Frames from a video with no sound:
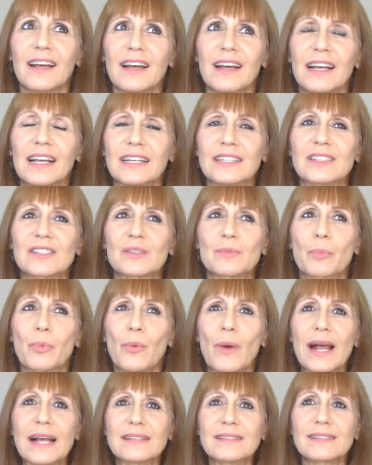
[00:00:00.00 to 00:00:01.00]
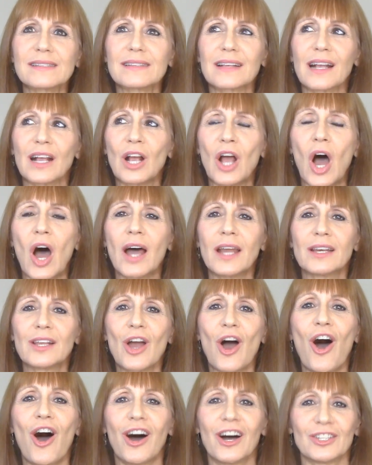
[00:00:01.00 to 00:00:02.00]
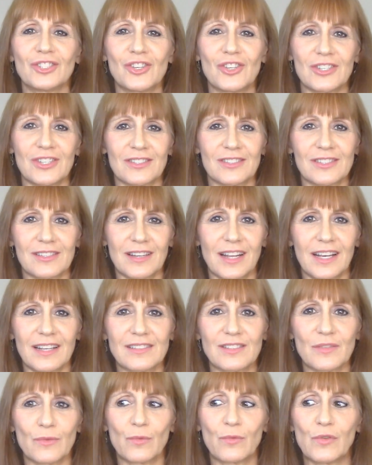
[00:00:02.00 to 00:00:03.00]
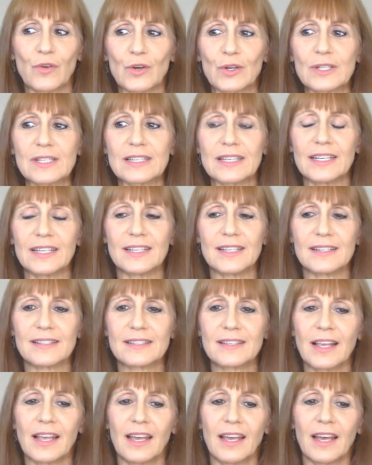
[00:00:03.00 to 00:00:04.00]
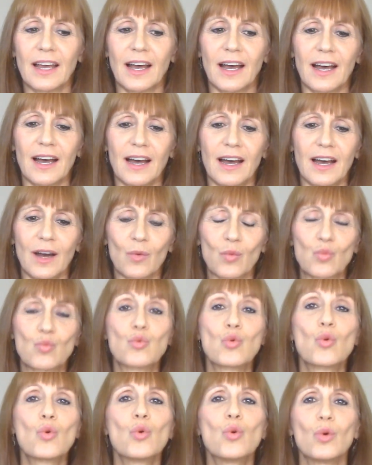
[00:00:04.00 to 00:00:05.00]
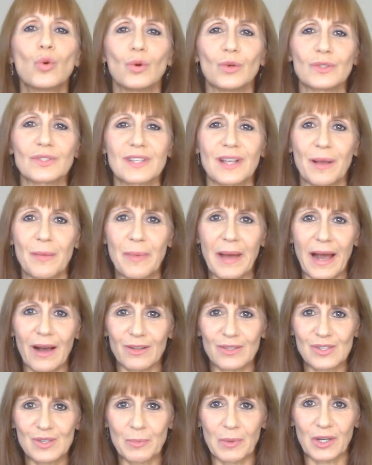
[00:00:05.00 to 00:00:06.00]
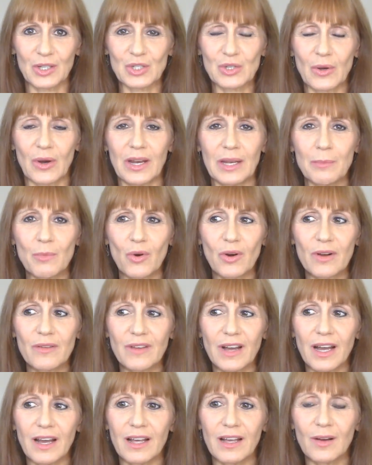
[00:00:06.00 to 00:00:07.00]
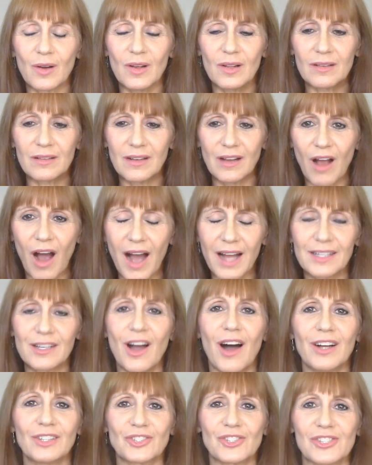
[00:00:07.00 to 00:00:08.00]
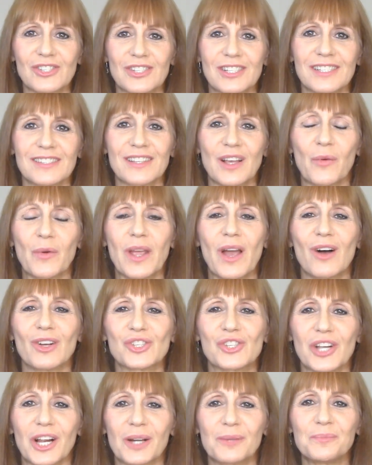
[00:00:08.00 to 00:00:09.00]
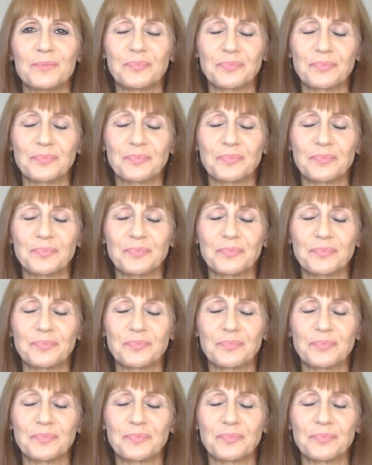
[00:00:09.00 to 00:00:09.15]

express God consciousness versus uh, rules about spirituality, more of a God consciousness that we all share.